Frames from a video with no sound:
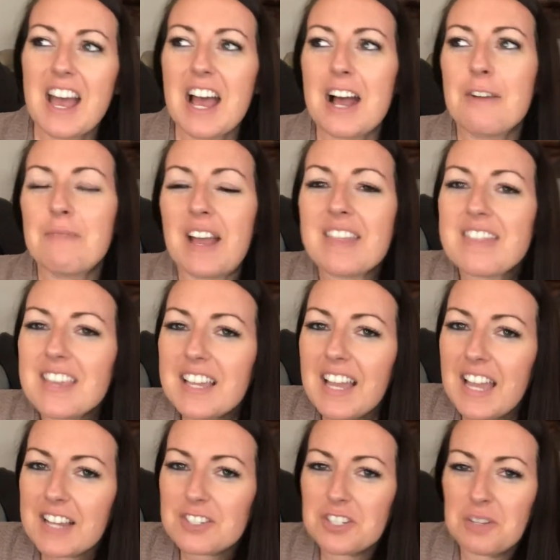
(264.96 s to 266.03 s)
Um, I think
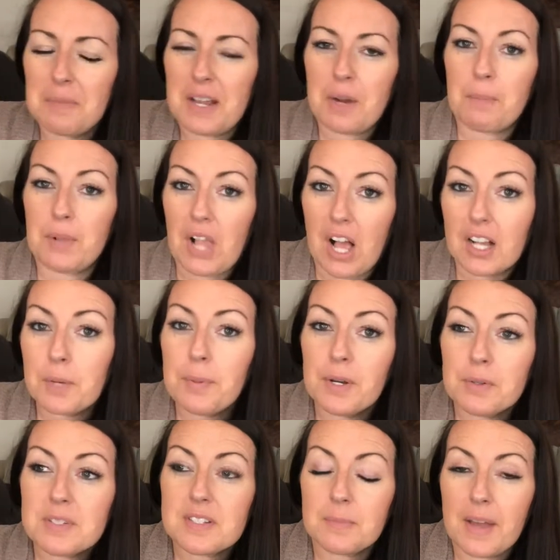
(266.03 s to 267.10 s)
I actually made a blog
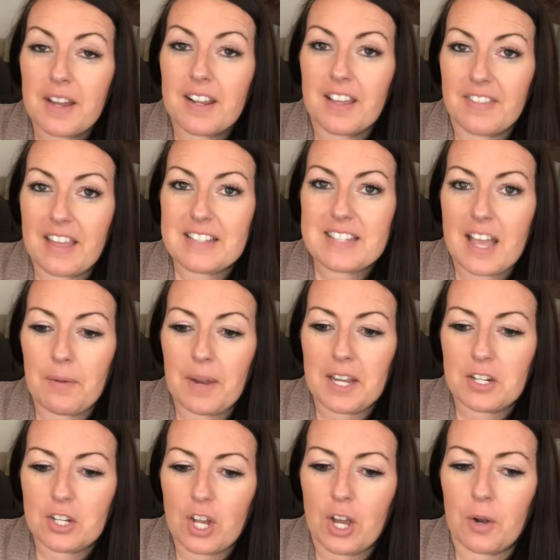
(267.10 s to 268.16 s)
post about it, and that's how
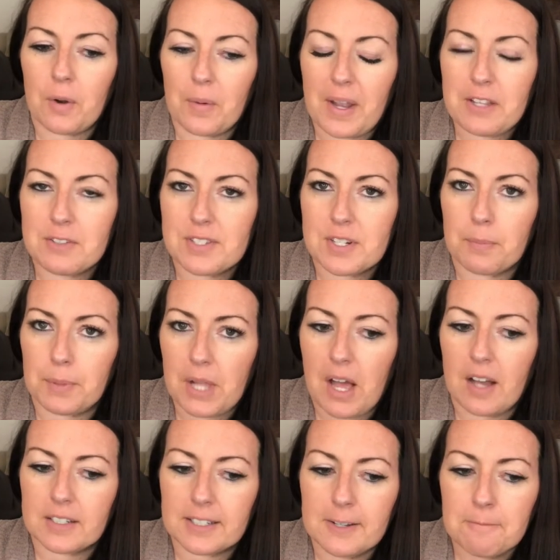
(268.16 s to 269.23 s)
I know I used to
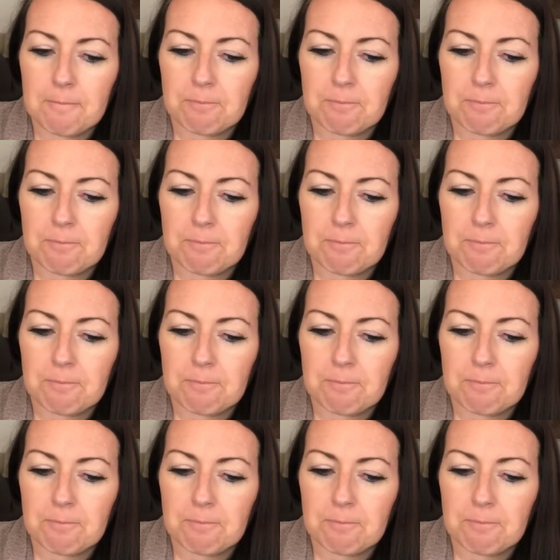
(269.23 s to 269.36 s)
blog